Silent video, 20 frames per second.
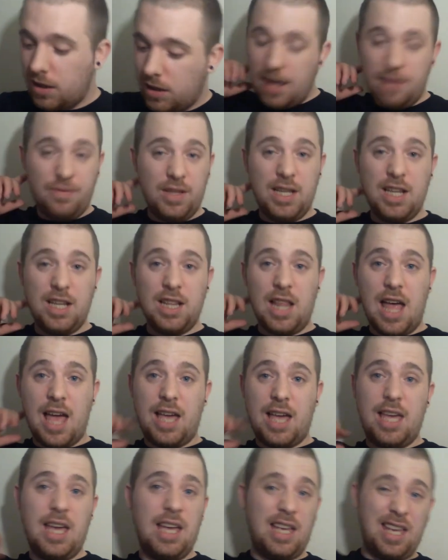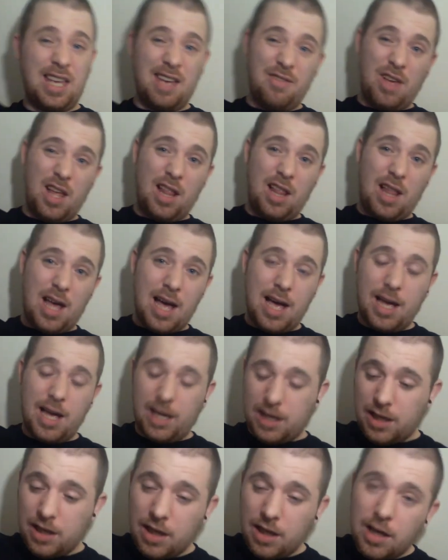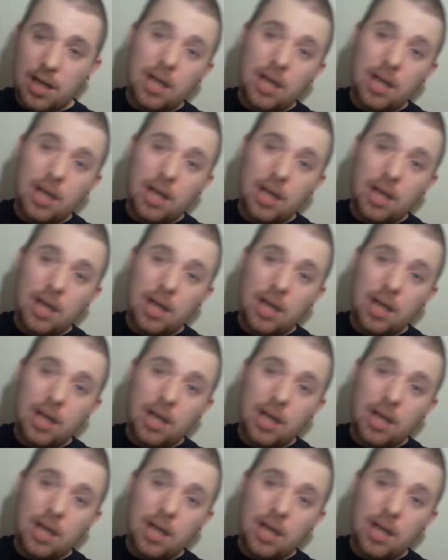If you did like it, give it a like.